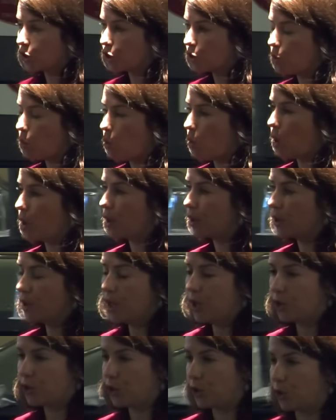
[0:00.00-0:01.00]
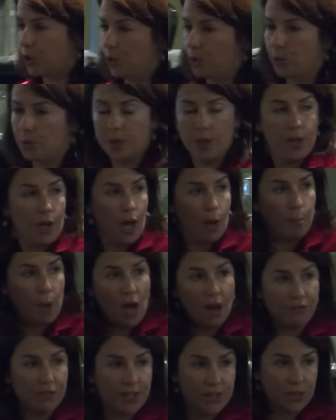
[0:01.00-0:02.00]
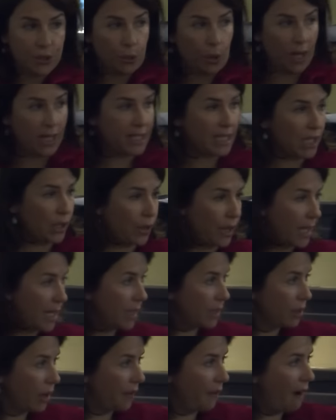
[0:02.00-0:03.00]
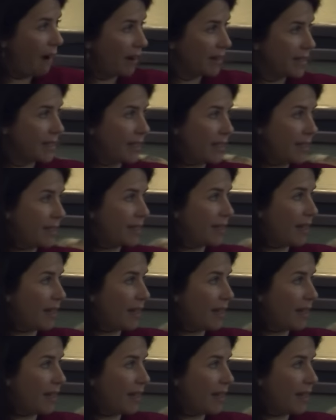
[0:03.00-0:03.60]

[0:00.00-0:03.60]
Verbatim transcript: score to above this criterion on the high stakes